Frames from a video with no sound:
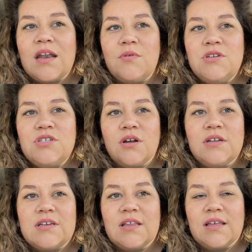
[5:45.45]
And I went to
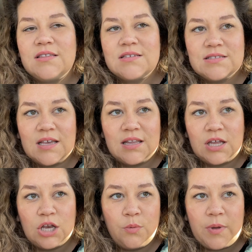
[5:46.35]
Target to get leggings because I had
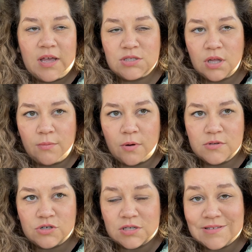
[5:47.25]
like no pants. All I brought
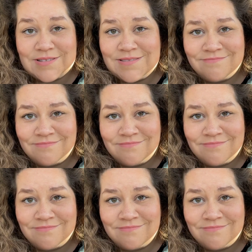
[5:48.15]
was dresses.